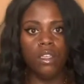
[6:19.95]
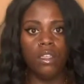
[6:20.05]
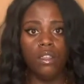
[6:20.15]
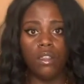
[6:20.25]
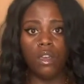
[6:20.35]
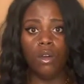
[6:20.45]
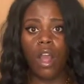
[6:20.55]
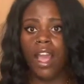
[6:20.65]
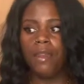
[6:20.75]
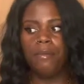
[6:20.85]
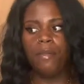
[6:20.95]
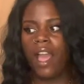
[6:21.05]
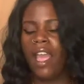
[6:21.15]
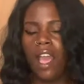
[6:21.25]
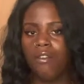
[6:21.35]
You know, I
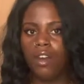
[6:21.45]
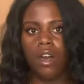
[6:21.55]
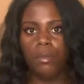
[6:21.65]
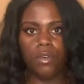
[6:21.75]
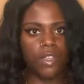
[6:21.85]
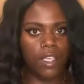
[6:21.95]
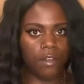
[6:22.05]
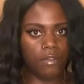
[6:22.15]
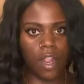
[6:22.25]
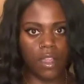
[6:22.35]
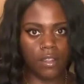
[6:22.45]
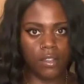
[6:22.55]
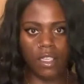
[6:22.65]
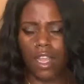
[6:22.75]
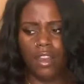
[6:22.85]
have a couple vegan friends,
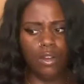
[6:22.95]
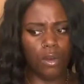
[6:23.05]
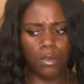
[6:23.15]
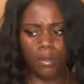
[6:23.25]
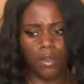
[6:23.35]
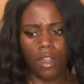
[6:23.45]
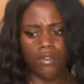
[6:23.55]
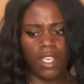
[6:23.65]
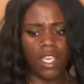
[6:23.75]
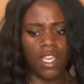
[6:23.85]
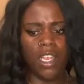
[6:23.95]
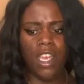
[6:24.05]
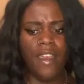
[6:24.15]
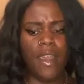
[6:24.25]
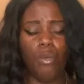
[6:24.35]
and I know people that are vegan,
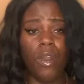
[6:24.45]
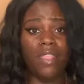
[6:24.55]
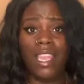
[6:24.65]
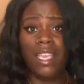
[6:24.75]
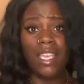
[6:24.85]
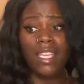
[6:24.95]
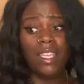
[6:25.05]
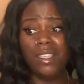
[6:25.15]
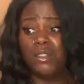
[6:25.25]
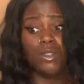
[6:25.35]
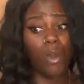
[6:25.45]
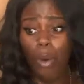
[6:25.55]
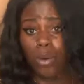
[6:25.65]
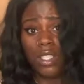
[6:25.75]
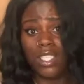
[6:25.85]
and what they eat is
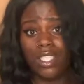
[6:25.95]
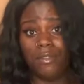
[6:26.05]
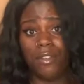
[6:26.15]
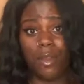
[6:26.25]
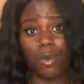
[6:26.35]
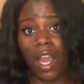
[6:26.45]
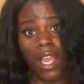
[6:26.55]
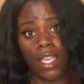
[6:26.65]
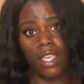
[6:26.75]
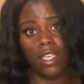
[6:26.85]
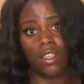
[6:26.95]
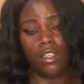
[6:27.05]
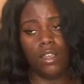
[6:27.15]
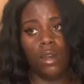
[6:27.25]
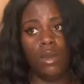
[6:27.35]
totally different than what I eat, you
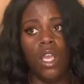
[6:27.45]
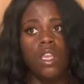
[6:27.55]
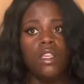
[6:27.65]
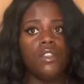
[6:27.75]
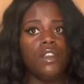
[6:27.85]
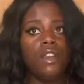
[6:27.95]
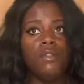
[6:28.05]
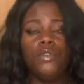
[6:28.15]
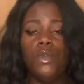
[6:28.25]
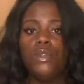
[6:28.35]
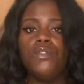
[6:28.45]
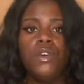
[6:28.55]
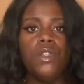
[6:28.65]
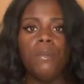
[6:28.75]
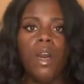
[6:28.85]
know. Certain foods fill
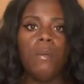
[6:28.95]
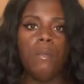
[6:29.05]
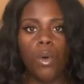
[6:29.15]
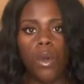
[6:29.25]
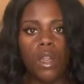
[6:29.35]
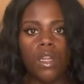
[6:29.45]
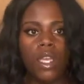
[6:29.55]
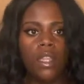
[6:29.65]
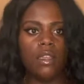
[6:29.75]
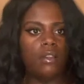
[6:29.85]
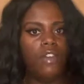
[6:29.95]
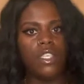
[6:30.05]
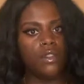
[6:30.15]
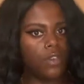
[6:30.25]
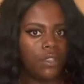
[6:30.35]
them up more, and then
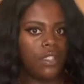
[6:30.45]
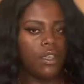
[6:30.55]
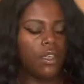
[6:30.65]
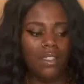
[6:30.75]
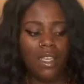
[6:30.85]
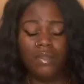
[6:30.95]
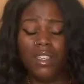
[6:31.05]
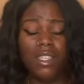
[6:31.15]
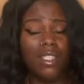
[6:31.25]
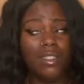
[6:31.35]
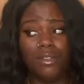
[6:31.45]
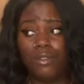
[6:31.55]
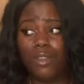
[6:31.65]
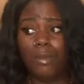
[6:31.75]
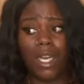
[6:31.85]
vice versa. Definitely listen to
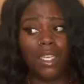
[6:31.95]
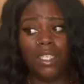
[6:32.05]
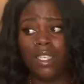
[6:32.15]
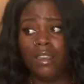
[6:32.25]
your body.